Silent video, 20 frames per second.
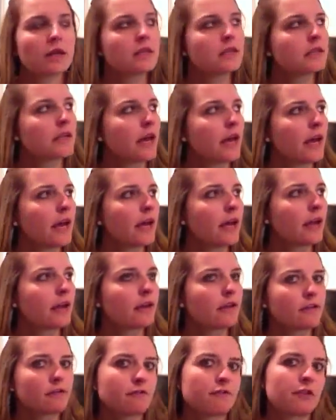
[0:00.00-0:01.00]

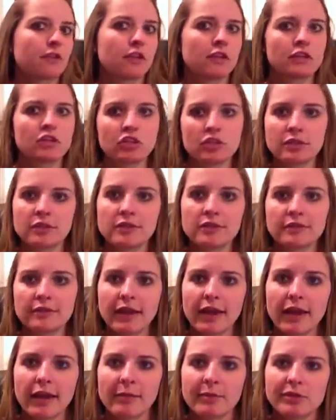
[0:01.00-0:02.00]
like Philly
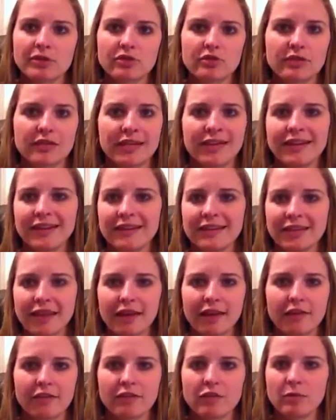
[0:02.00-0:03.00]
cheesesteak, but just eating
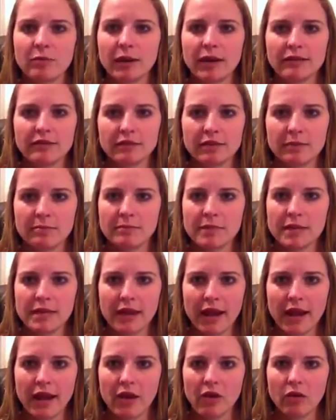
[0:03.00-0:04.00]
like a few bites of the meat
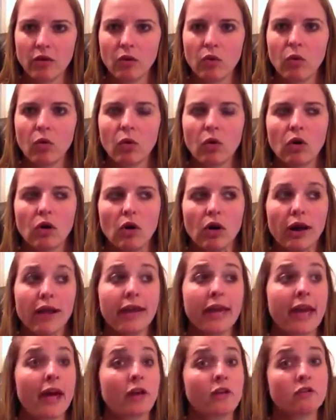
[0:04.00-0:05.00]
out, or a
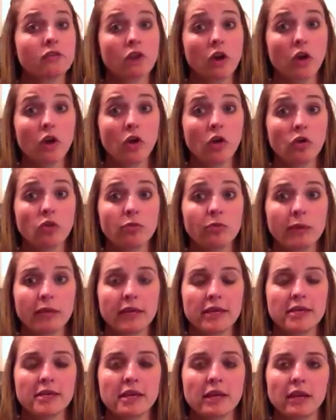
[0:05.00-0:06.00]
calzone, but
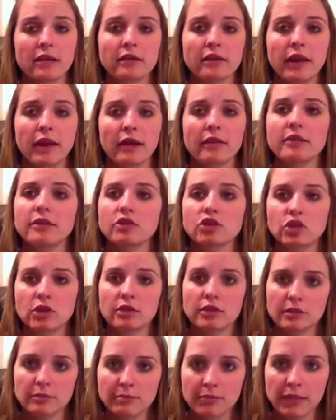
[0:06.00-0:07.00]
eating like the
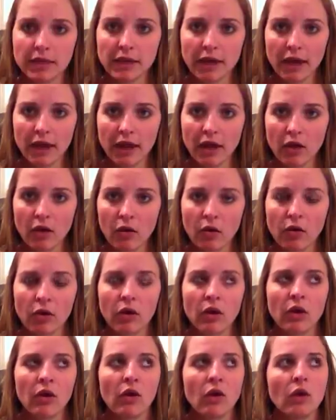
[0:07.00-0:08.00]
cheese and meat out.
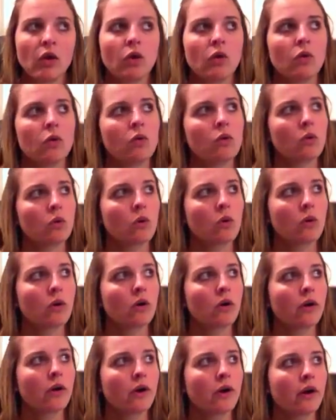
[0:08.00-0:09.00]

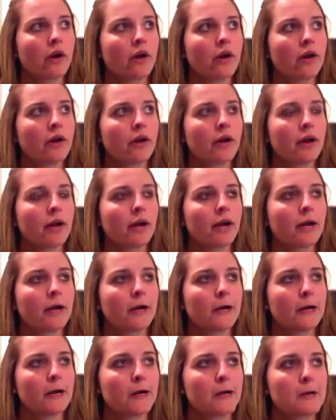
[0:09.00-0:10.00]
Or,
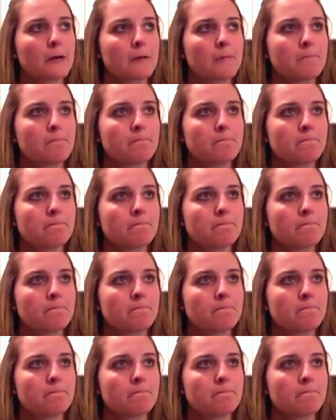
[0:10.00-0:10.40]
I